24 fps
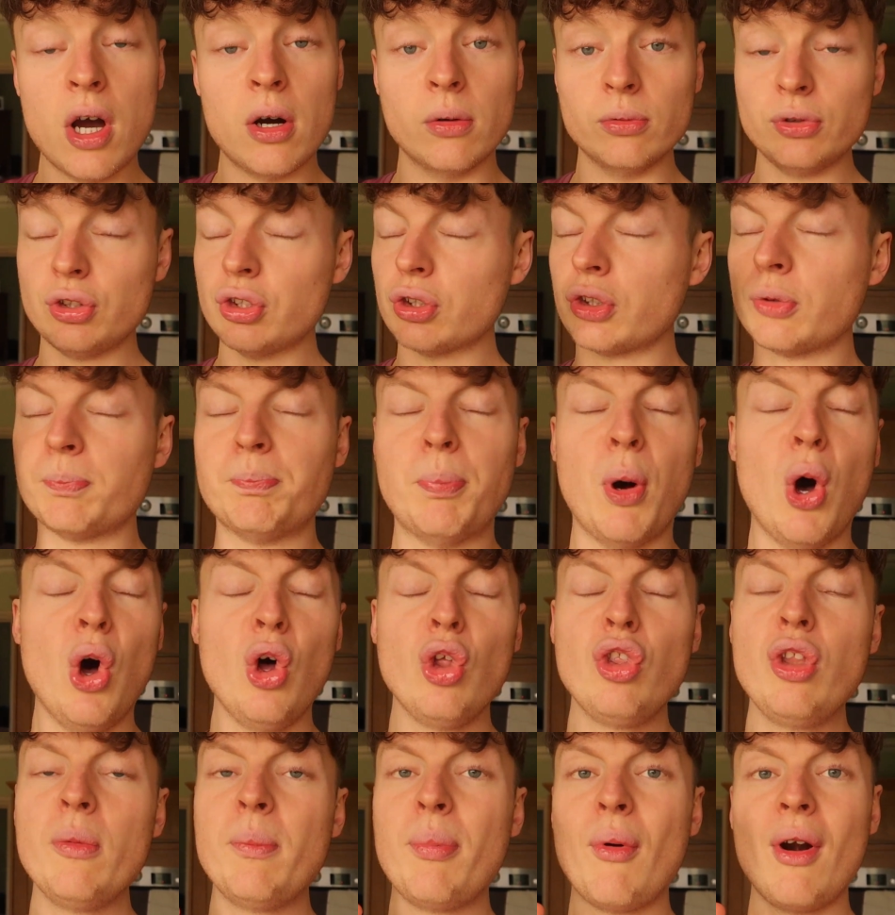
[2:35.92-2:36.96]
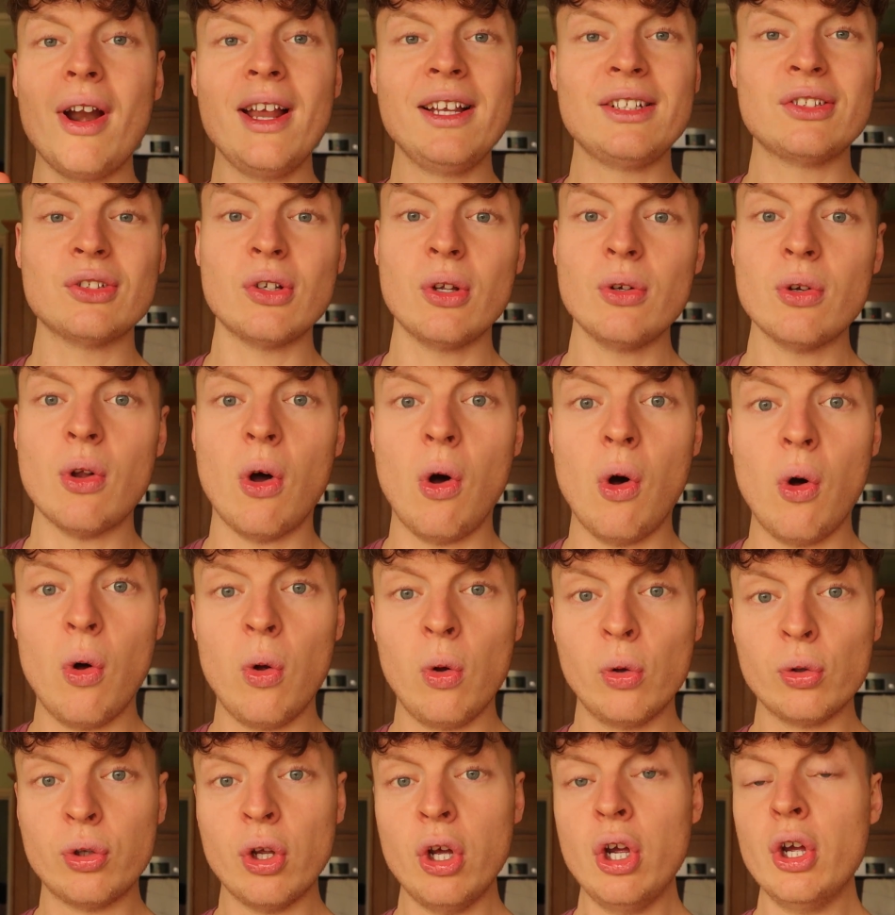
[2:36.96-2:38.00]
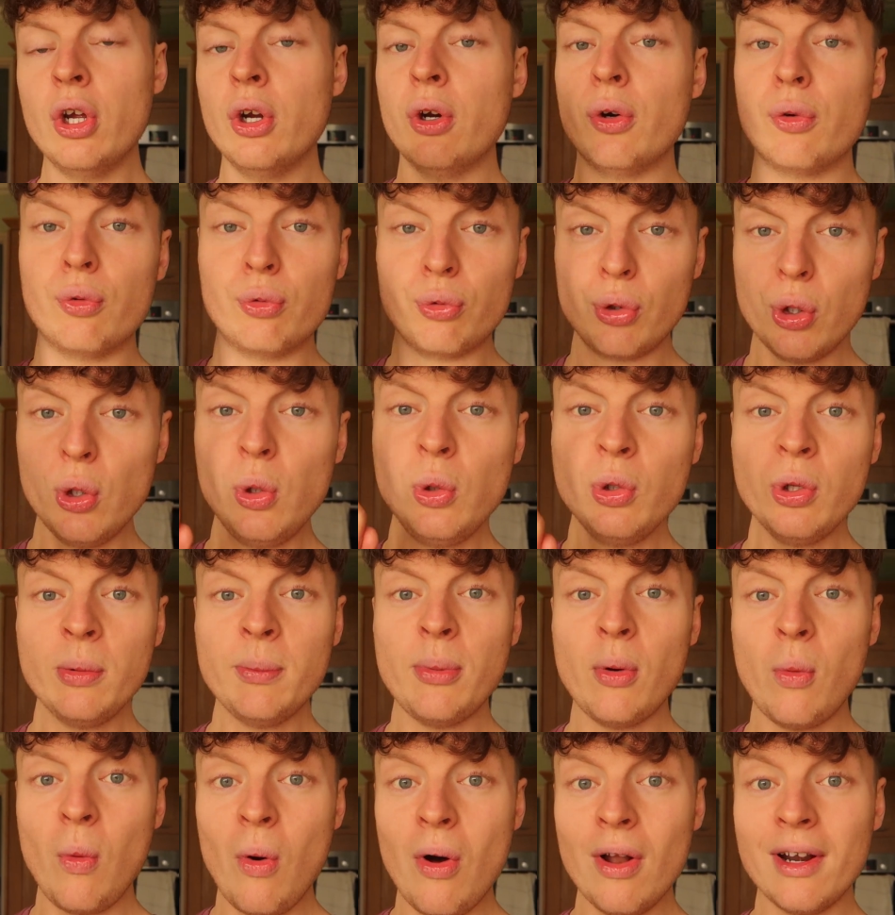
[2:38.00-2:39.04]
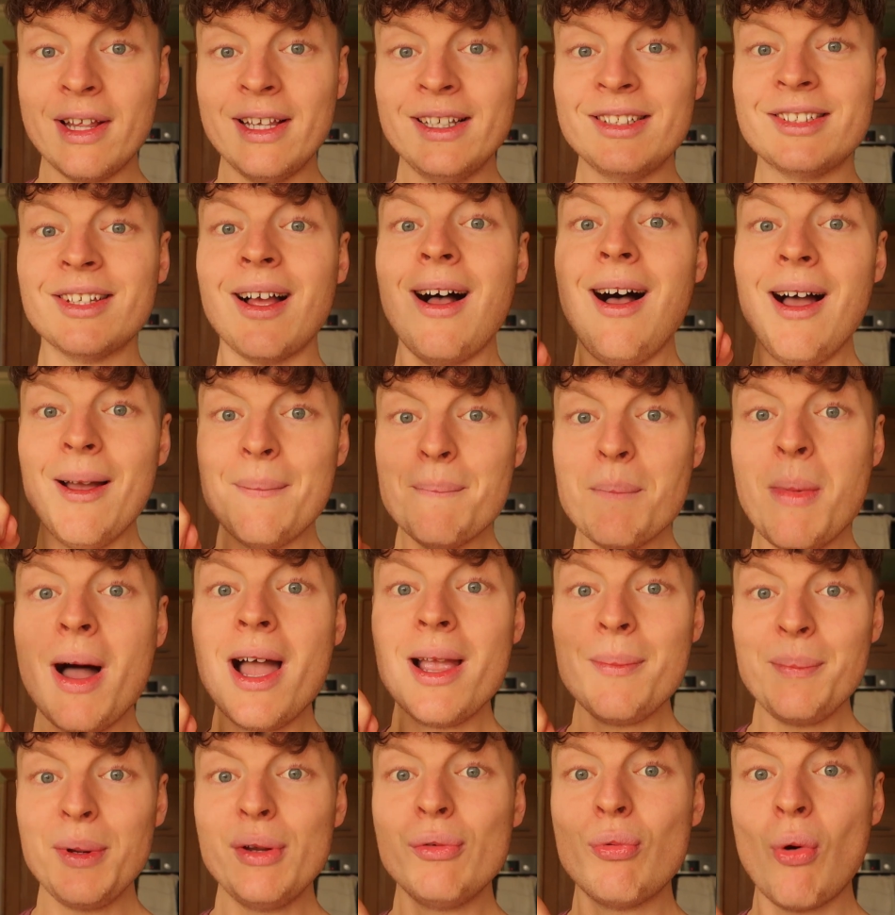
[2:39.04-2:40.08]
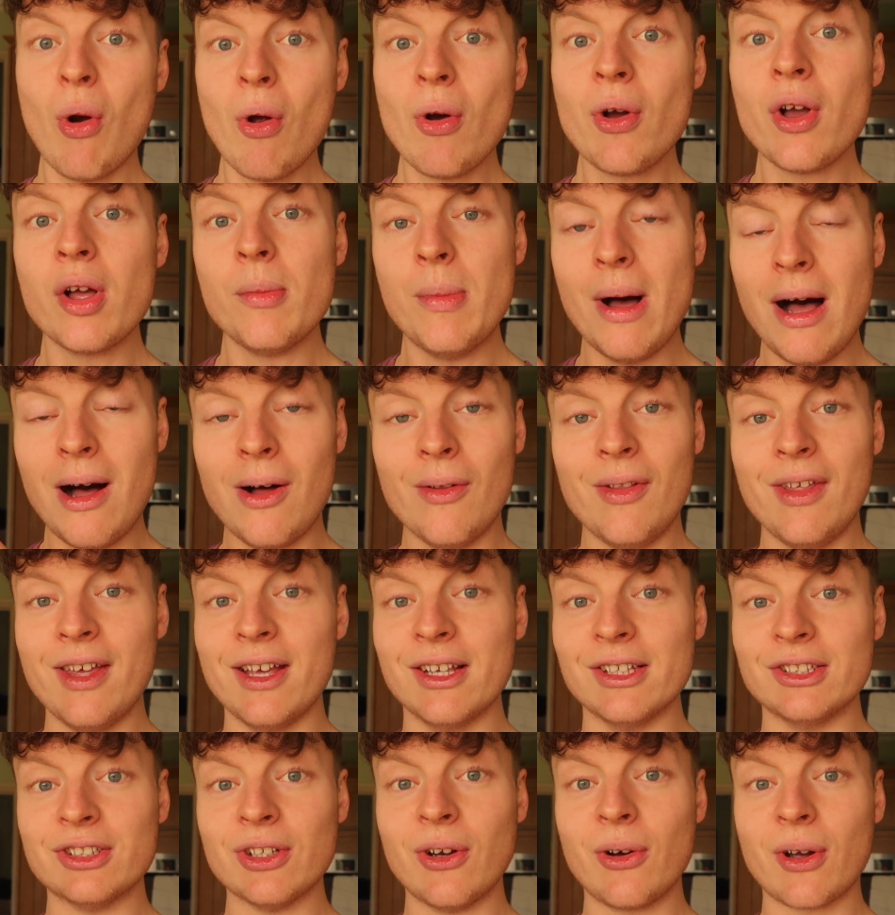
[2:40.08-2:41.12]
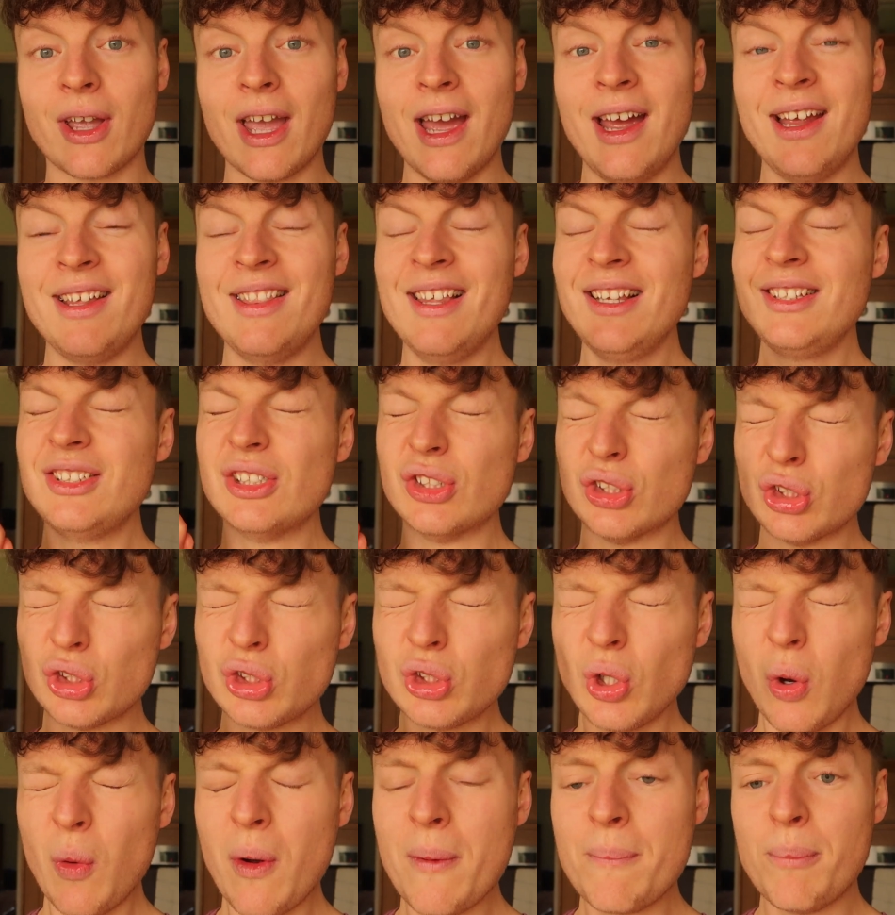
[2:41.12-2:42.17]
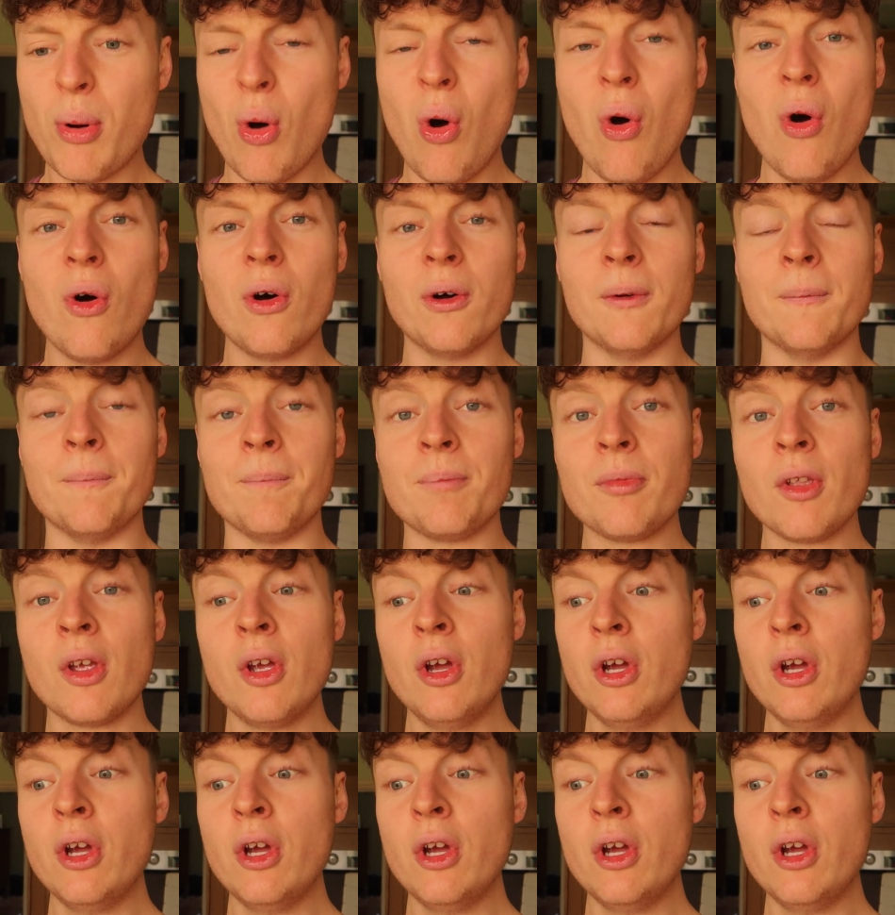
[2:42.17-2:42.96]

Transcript: just put the brakes on hold. Rule number one is, I might be wrong about this, okay? This is so important.